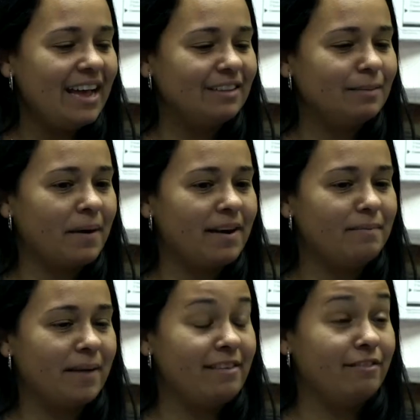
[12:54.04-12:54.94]
As part
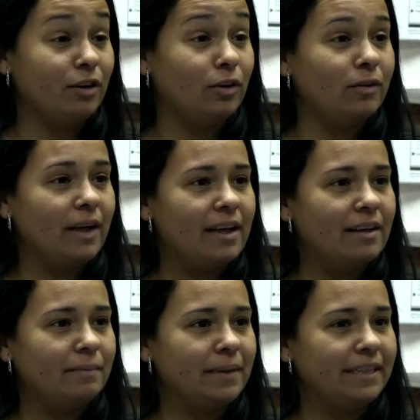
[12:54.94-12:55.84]
of my role
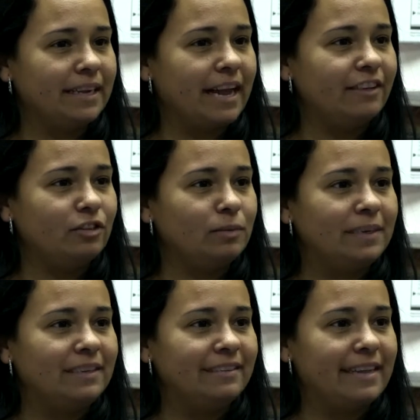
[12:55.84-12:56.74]
um, in the classroom
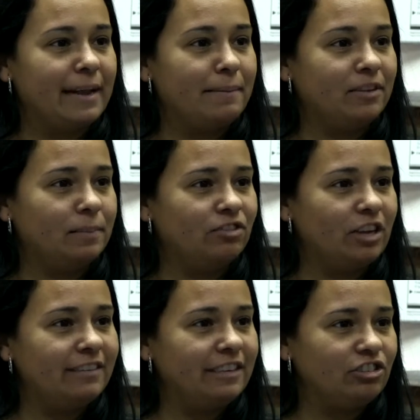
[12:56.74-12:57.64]
is that I'm a special
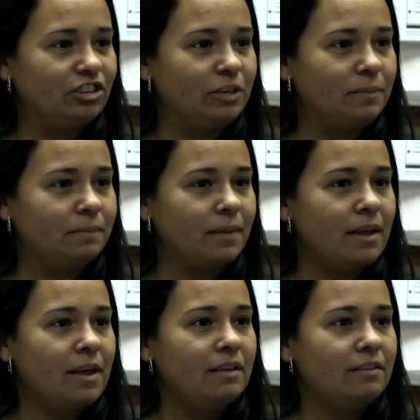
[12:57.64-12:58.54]
ed teacher
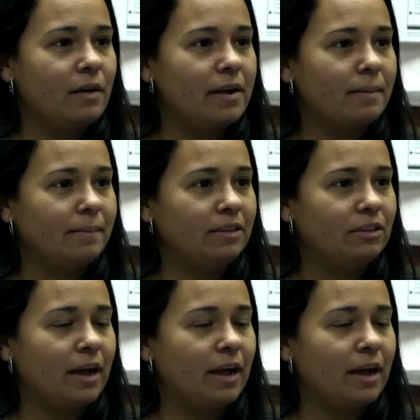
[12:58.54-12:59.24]
so I come in,